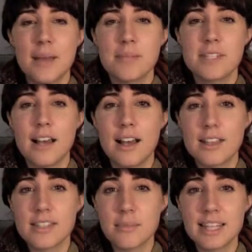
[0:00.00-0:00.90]

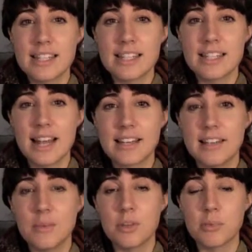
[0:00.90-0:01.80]
something is
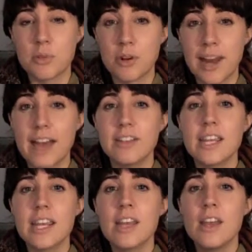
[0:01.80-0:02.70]
connected with
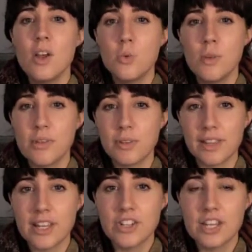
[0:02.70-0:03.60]
morality, with
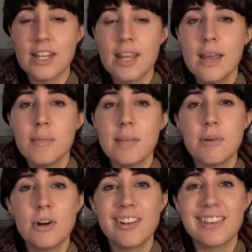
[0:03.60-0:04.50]
religion,
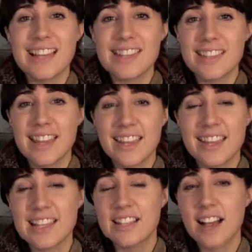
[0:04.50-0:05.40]
people are less
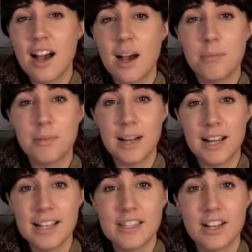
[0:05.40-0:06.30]
likely to
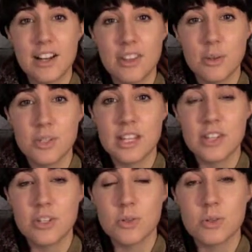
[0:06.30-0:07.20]
compromise on those
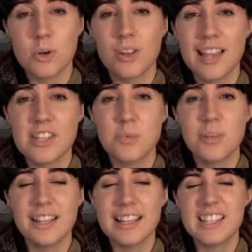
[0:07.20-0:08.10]
issues or less
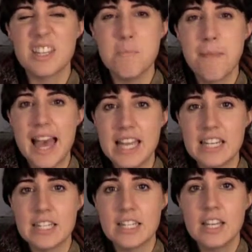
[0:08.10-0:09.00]
willing to
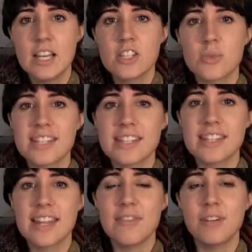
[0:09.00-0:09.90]
bend. So as
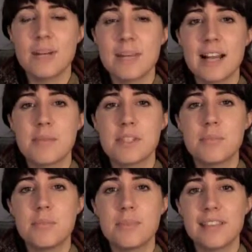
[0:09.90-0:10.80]
slavery becomes
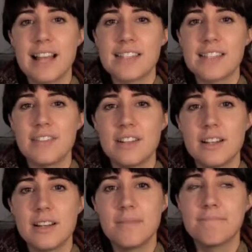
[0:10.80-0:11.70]
less of a,